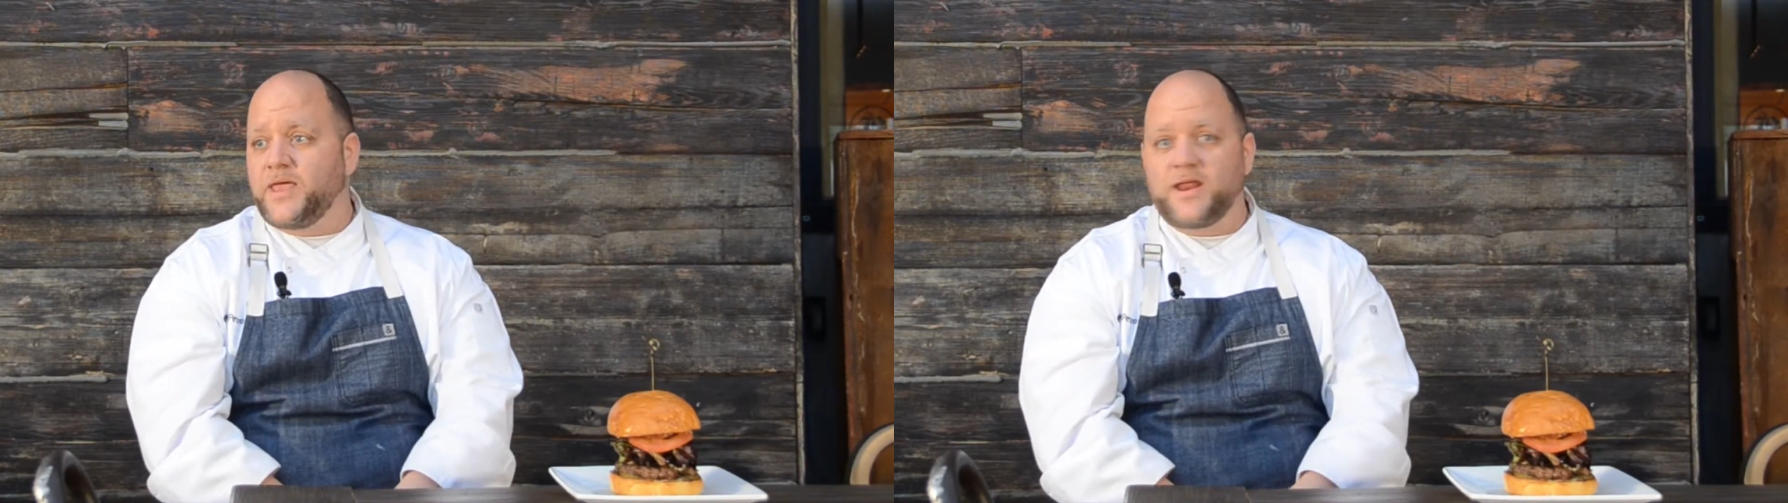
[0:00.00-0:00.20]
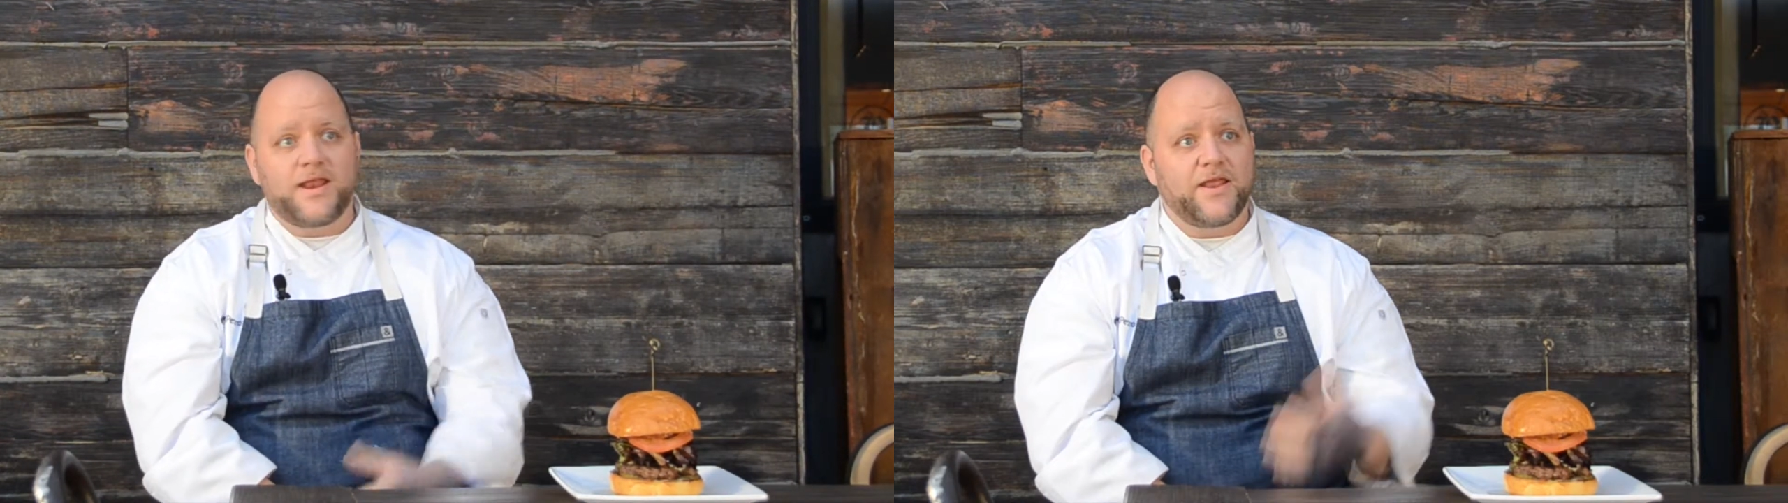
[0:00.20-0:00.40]

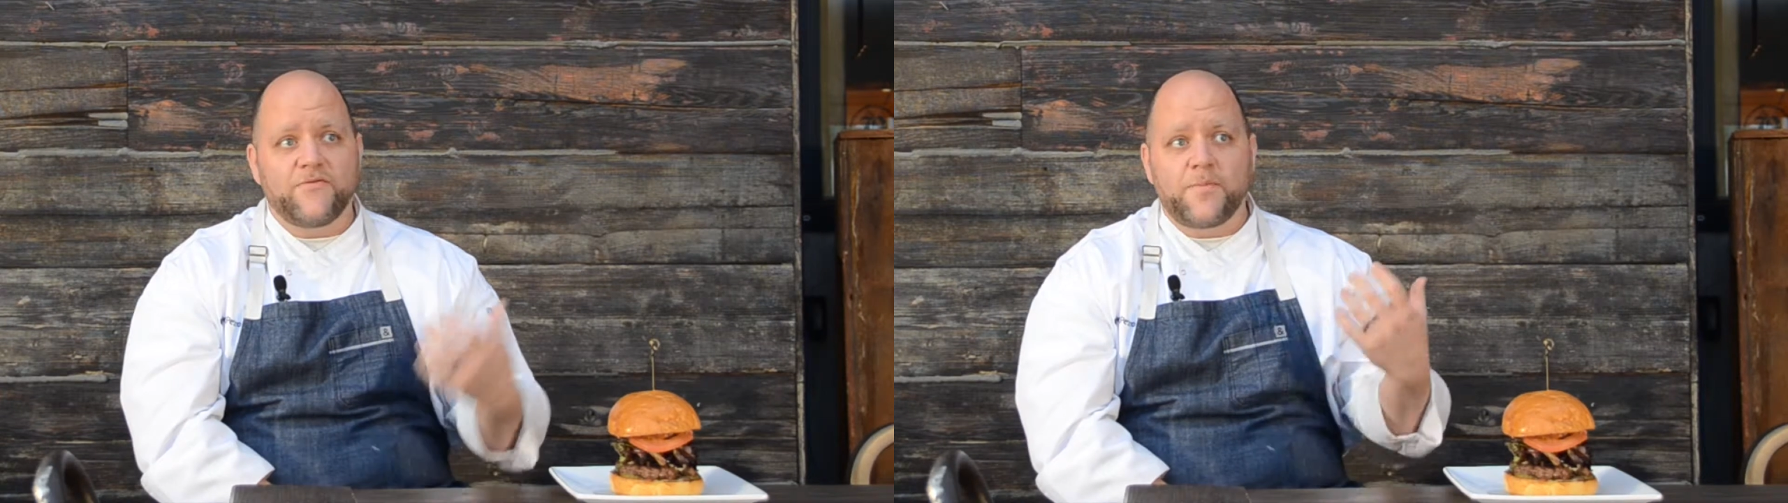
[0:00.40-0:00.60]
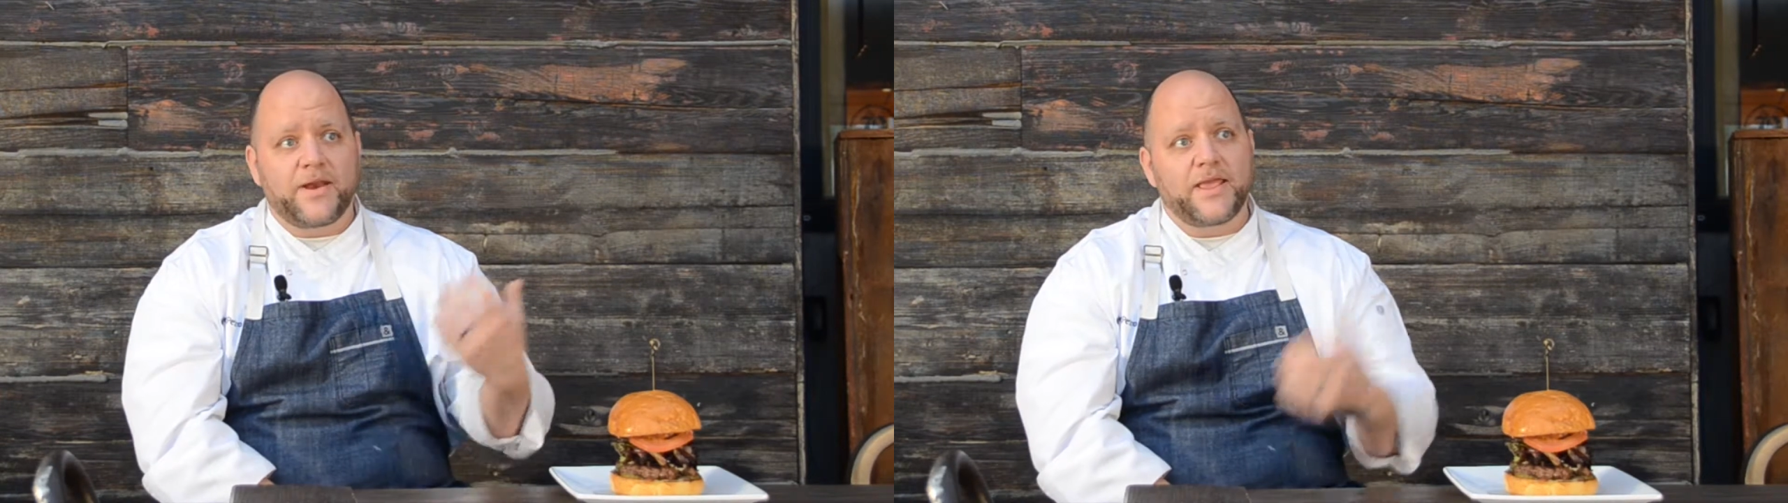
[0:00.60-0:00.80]
and
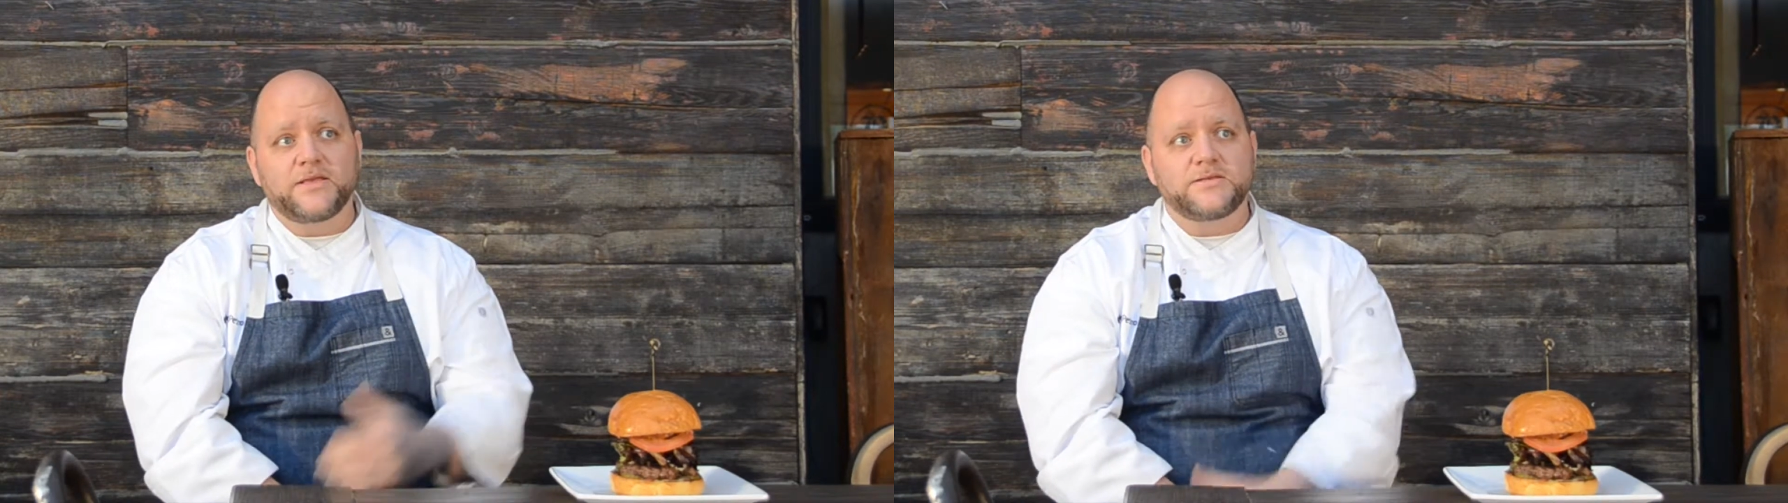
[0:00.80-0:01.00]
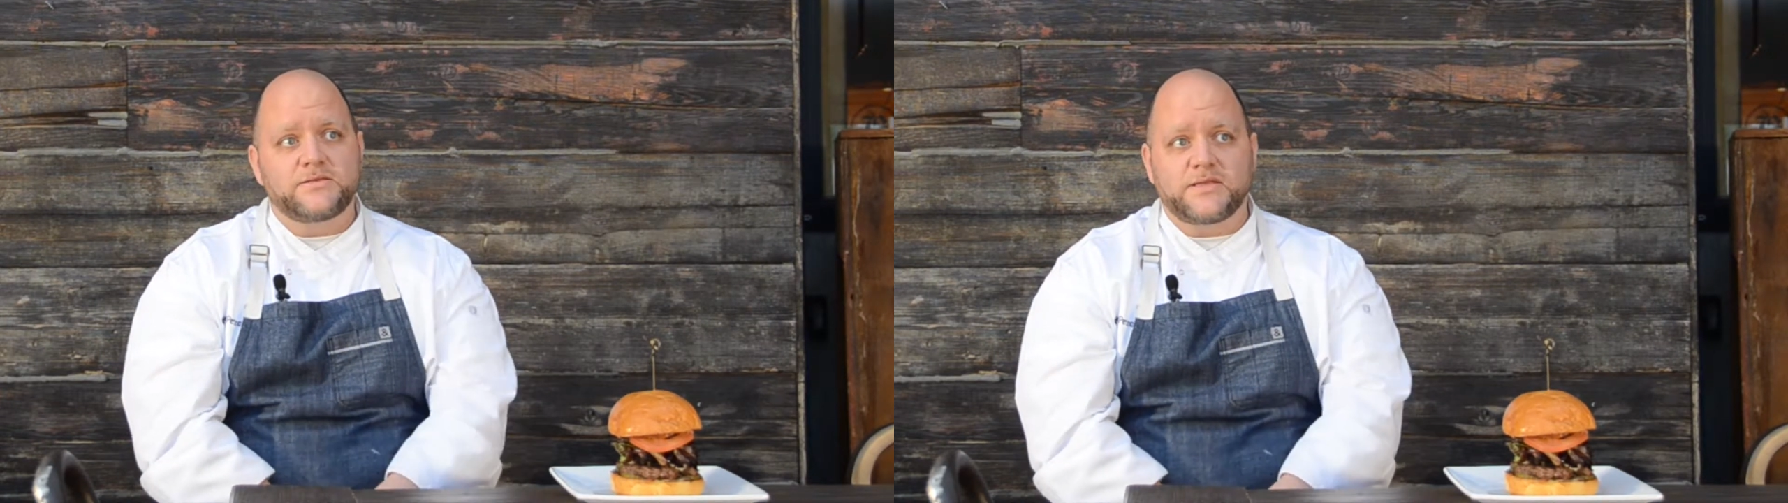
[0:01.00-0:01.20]
everybody else